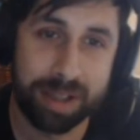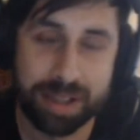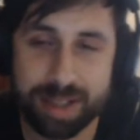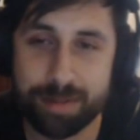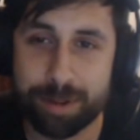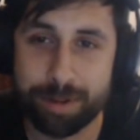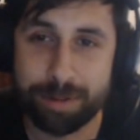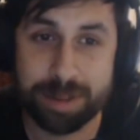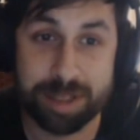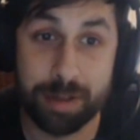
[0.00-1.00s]
different
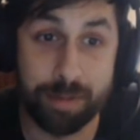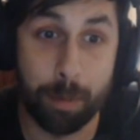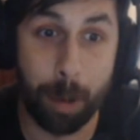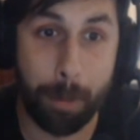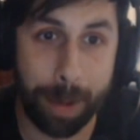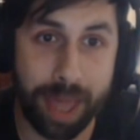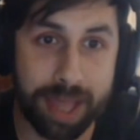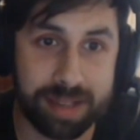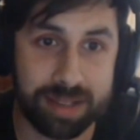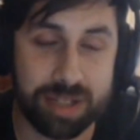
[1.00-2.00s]
stuff in one
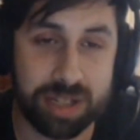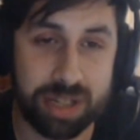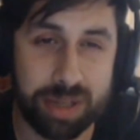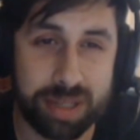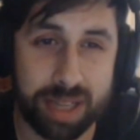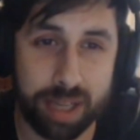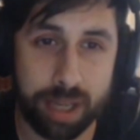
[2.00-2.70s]
place and just use it.